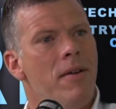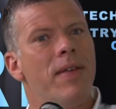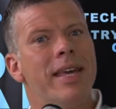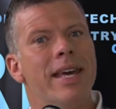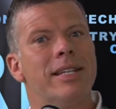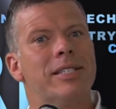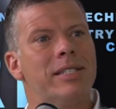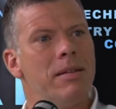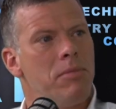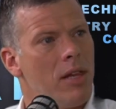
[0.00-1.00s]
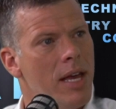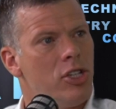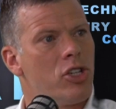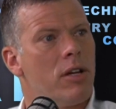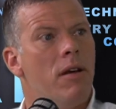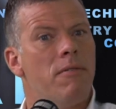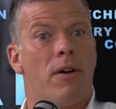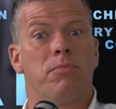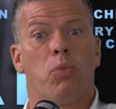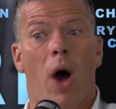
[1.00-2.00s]
they get a stimulation
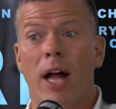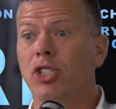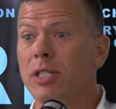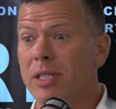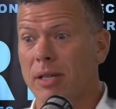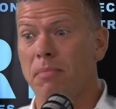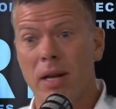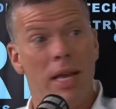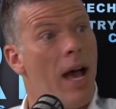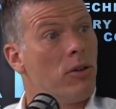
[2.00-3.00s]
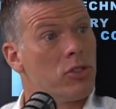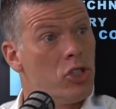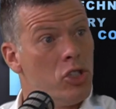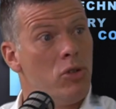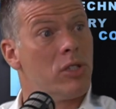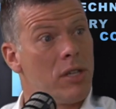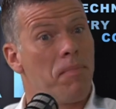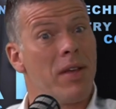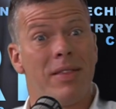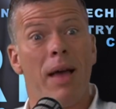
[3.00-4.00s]
from watching somebody else do
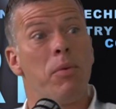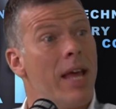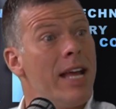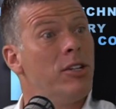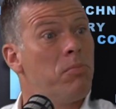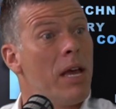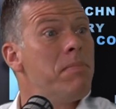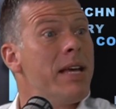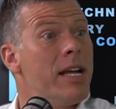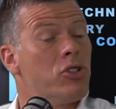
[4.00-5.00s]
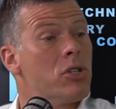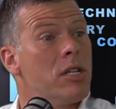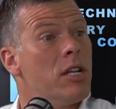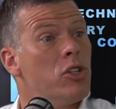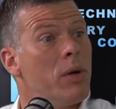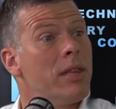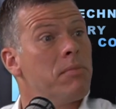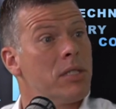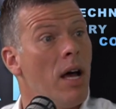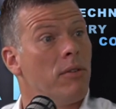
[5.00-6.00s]
something they'd be interested in doing
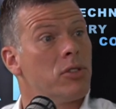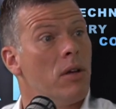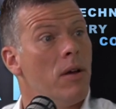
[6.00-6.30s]
themselves.